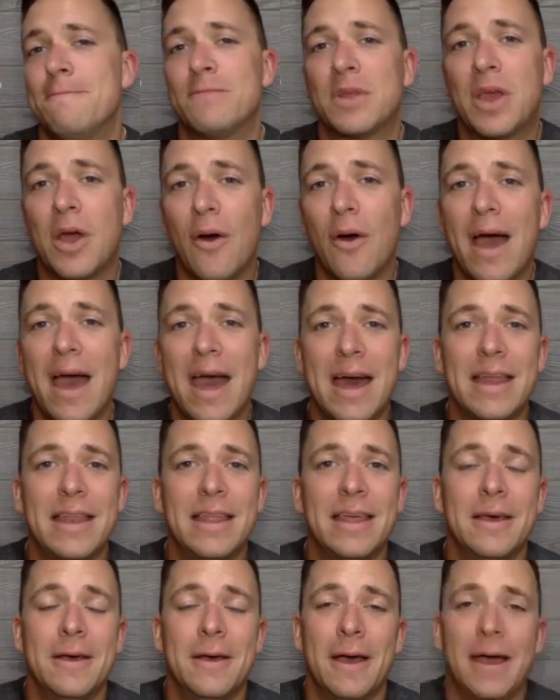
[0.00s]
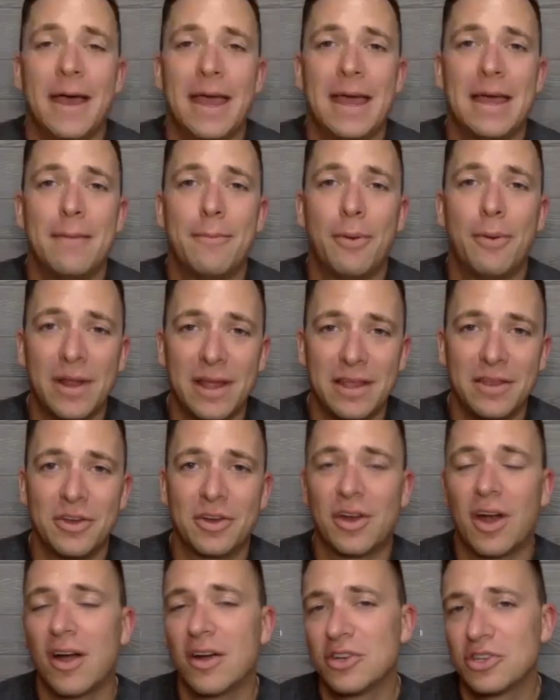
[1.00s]
go ahead and put it in
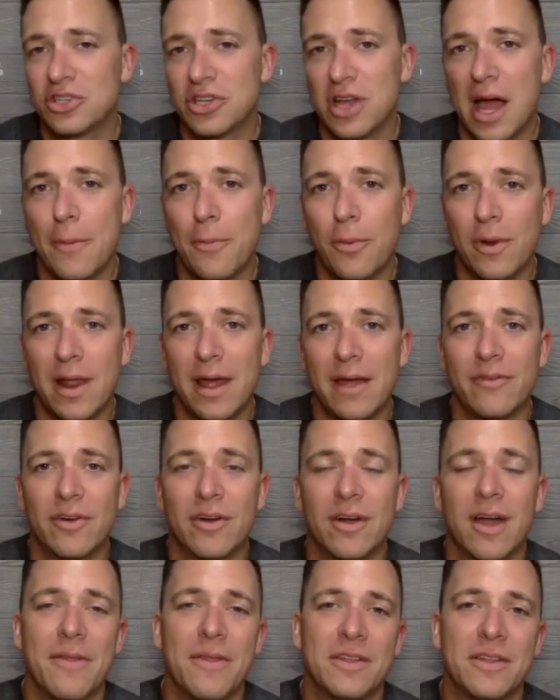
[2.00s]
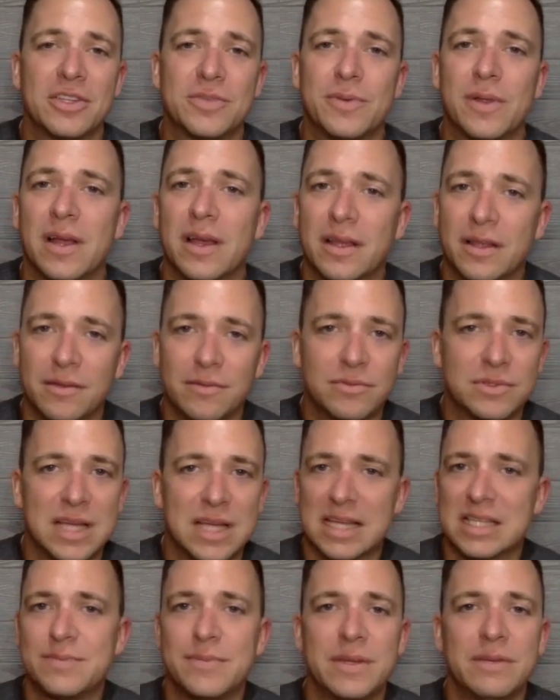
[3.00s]
your cart, shop whenever, and then just be like,
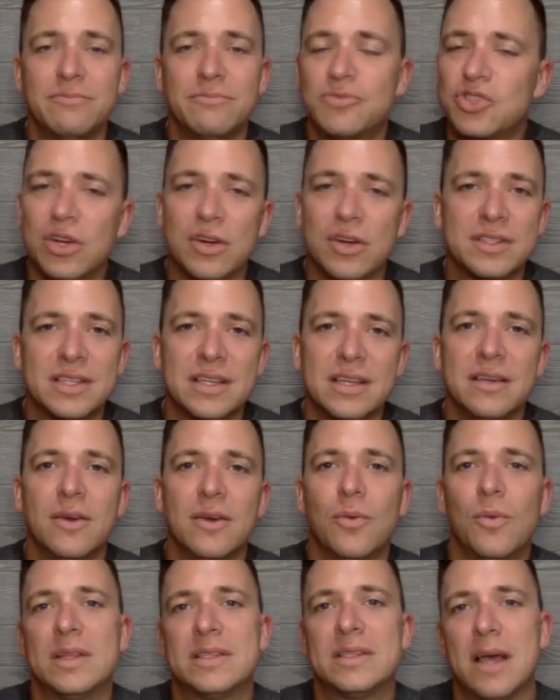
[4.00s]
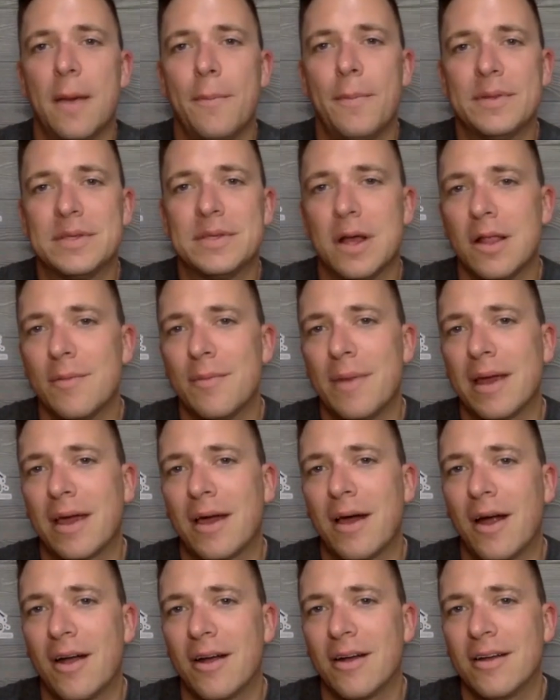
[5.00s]
text me, Jersey, what's up? It's all in my
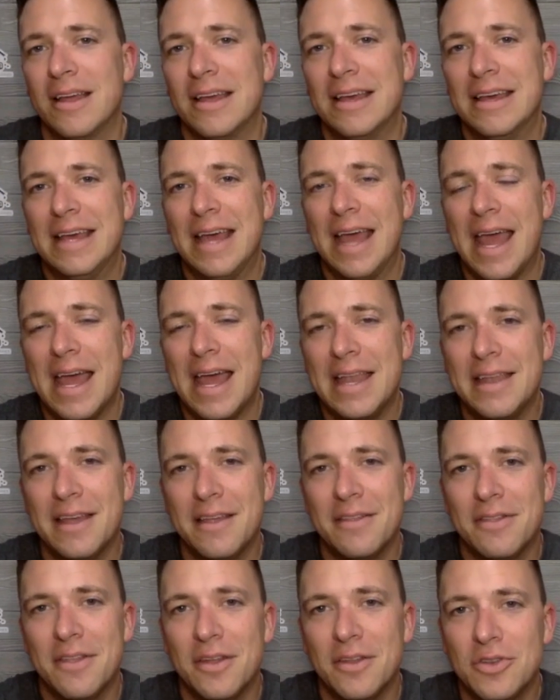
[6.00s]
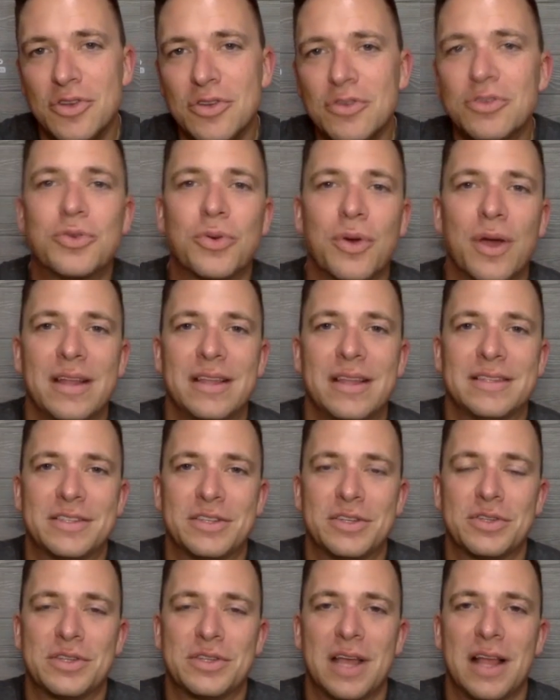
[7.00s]
cart. And the new trend is
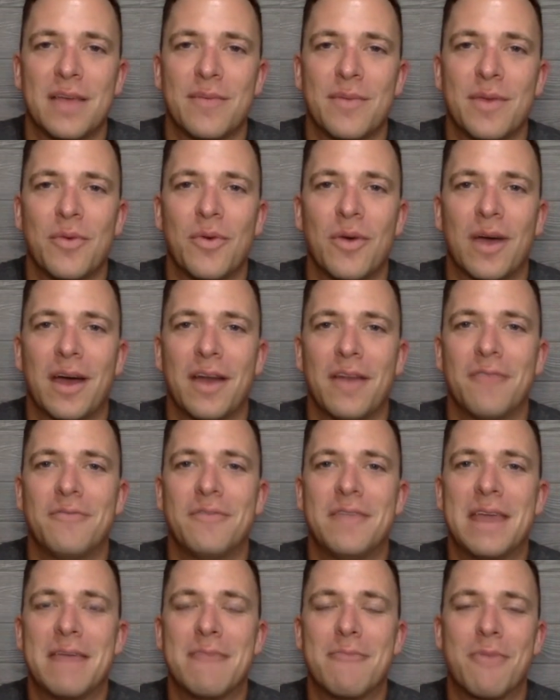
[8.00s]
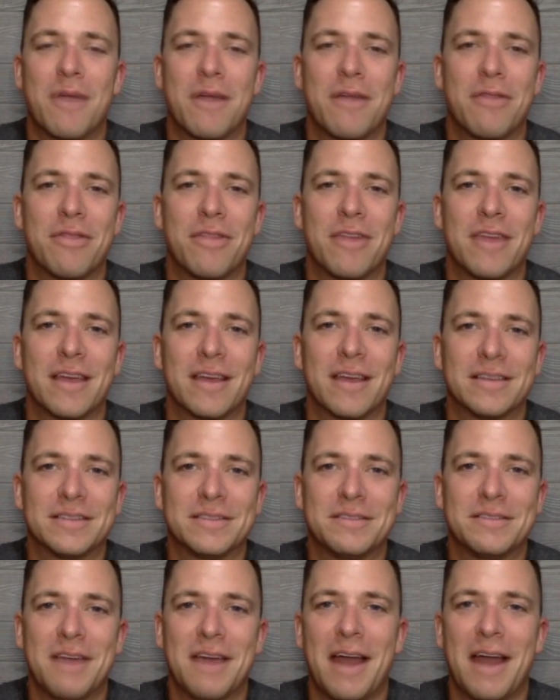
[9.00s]
just telling me what kind of name brand
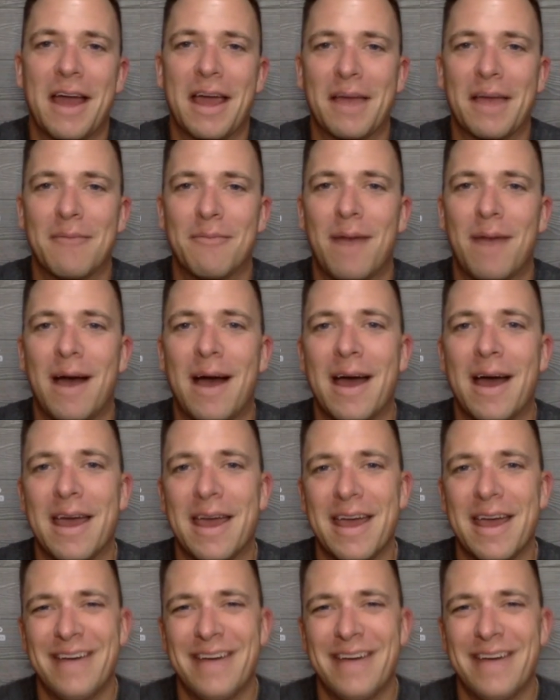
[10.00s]
things that I can buy